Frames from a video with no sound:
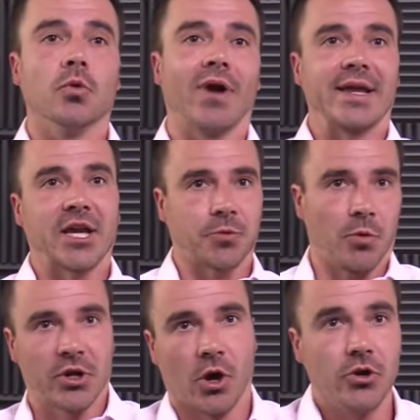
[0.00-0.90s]
right? Yes, we're
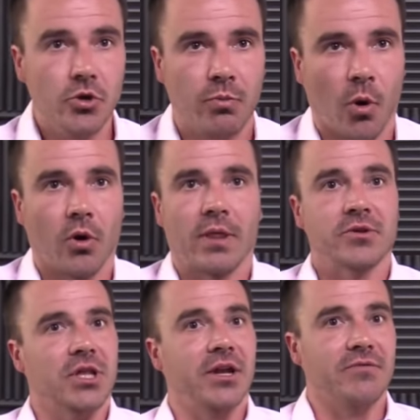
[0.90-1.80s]
working on a new board, and there's
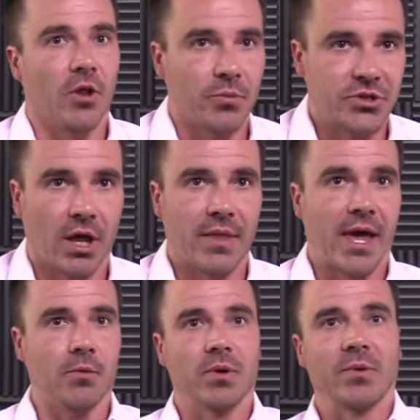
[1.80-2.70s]
a lot of developers on
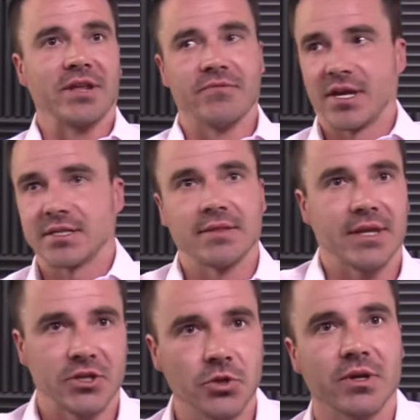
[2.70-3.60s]
that, and we, we invest in
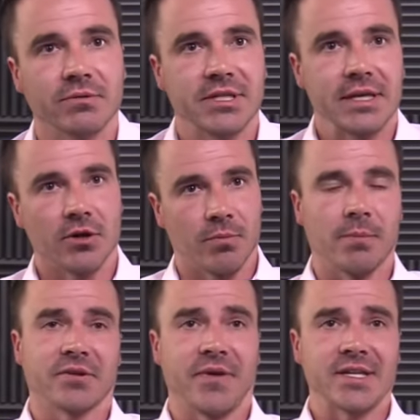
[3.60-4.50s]
things you can see that are
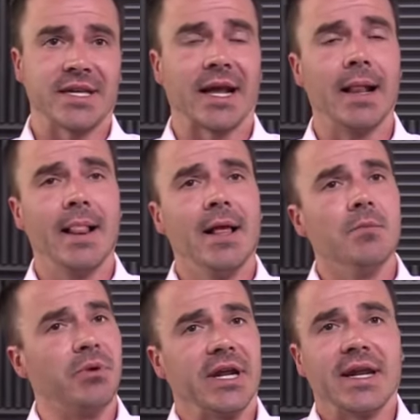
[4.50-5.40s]
public facing.
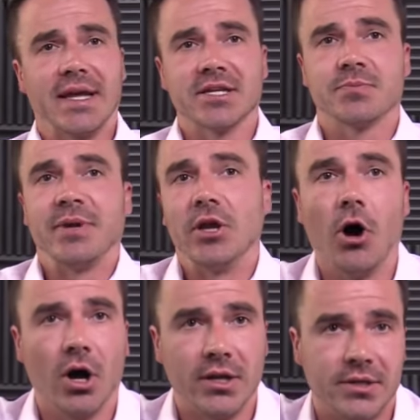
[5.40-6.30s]
But it, it is
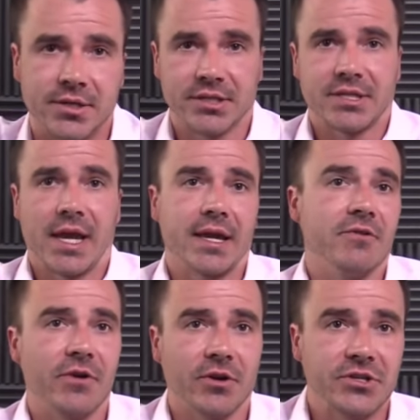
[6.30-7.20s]
beyond, to say, a
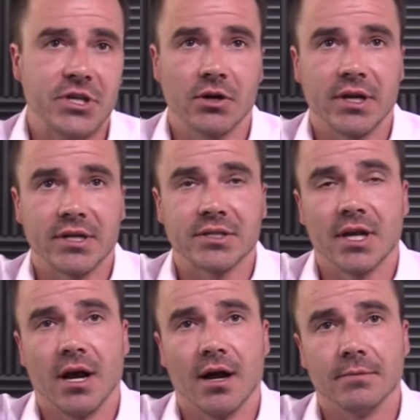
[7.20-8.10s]
very serious
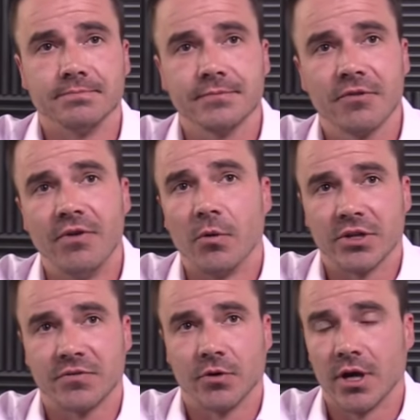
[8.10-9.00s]
um,
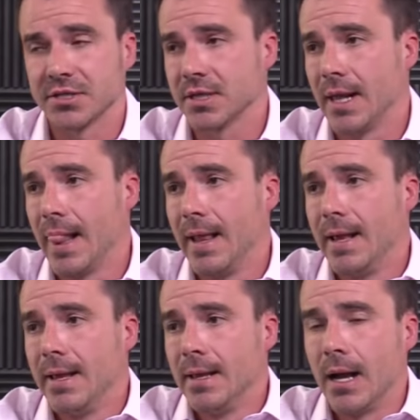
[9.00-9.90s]
focus for us.
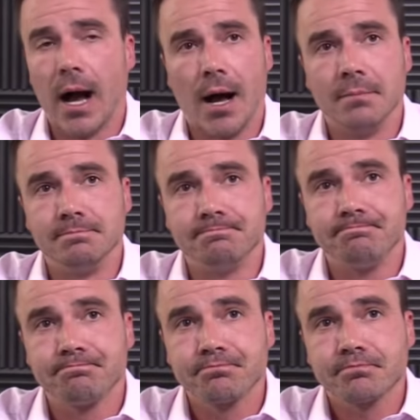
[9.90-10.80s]
Um,
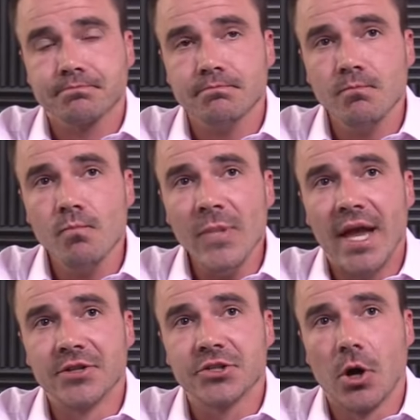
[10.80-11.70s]

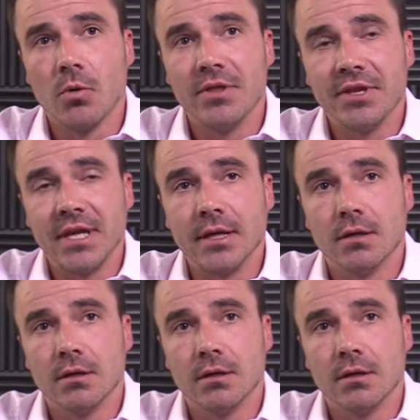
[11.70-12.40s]
and so the